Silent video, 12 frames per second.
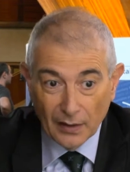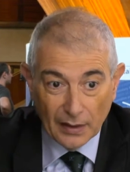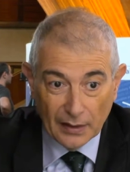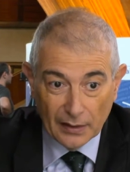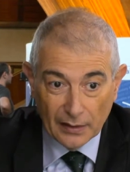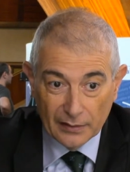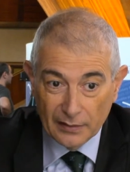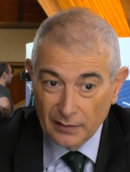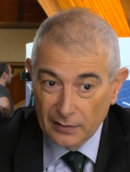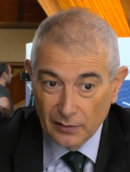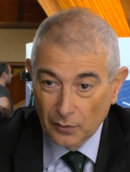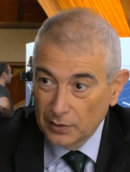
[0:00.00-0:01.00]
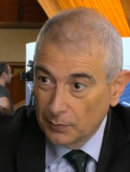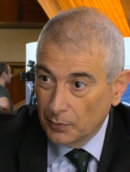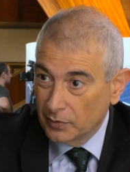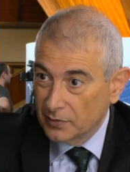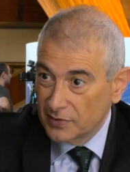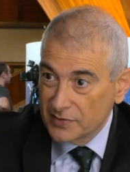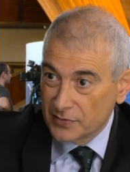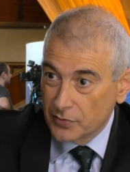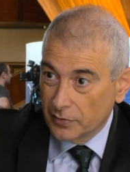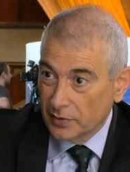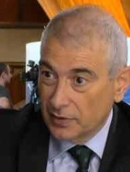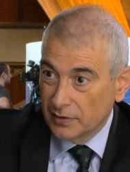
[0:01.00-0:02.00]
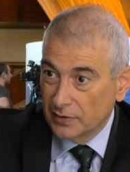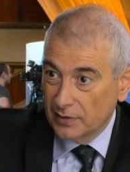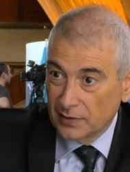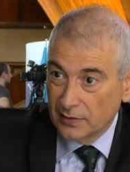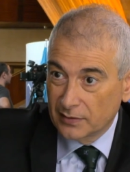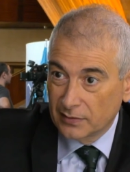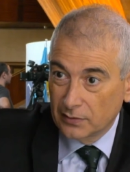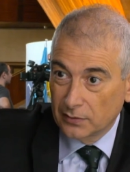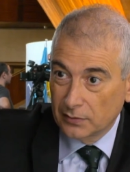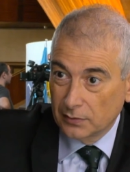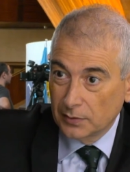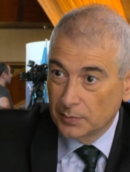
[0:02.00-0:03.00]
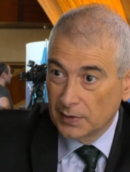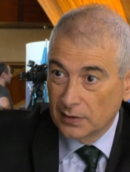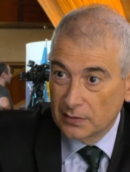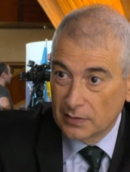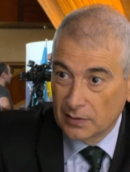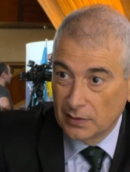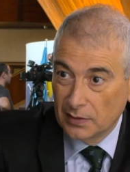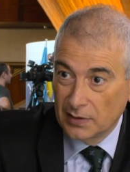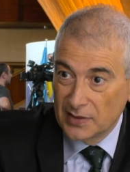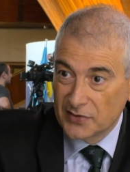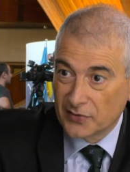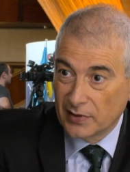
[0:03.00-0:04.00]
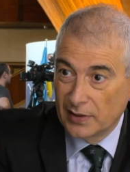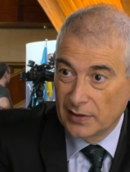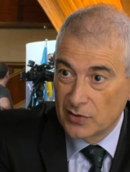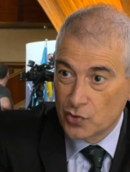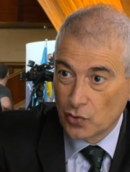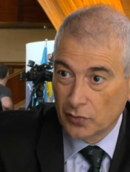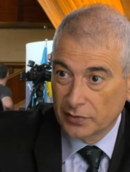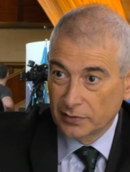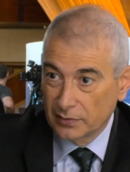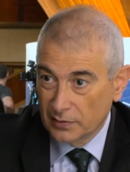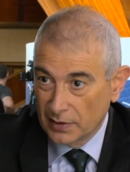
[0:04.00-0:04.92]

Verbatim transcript: uh, the, the, only border is Turkey and you know the Lebanon, uh, Israel and Jordan,